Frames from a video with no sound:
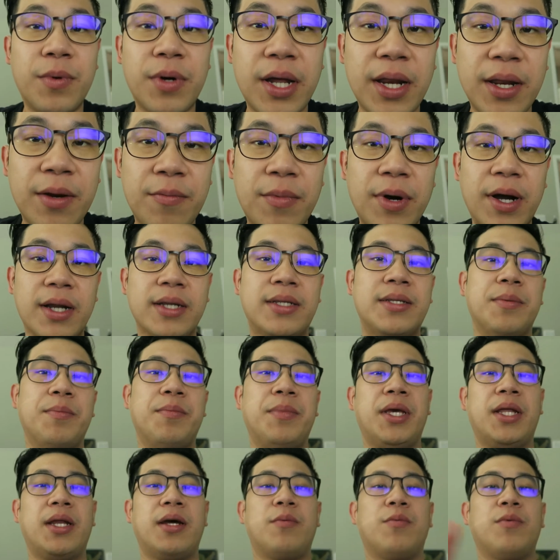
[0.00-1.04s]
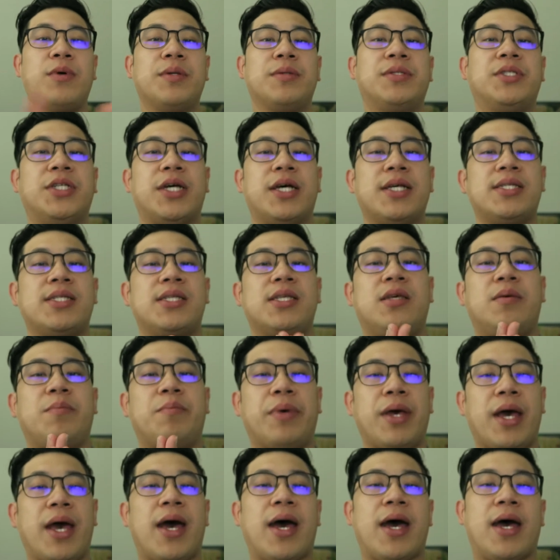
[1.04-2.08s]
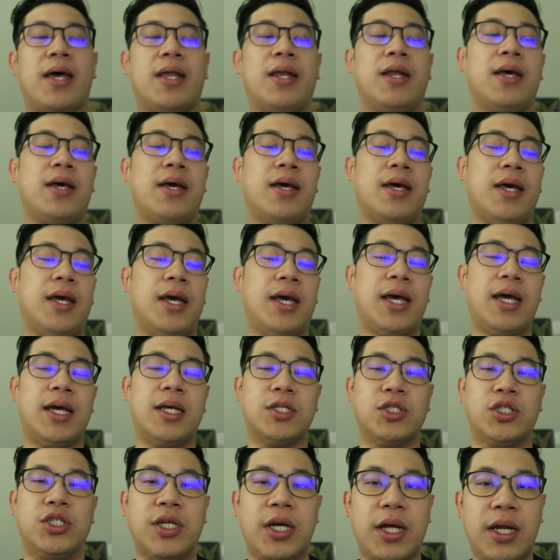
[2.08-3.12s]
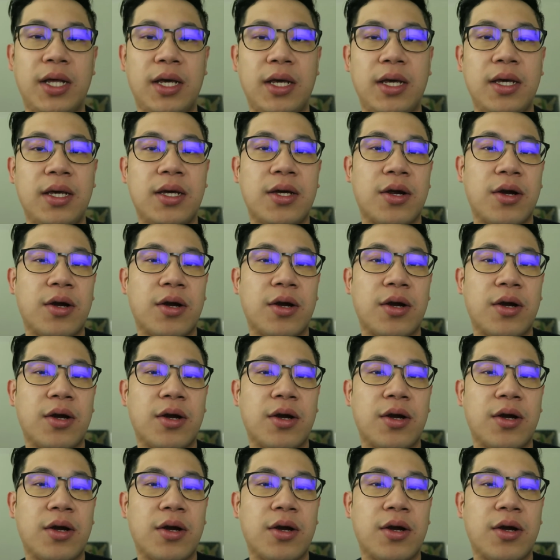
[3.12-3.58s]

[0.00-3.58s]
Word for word: we're getting ready to meet up with jesse pat and Jenny.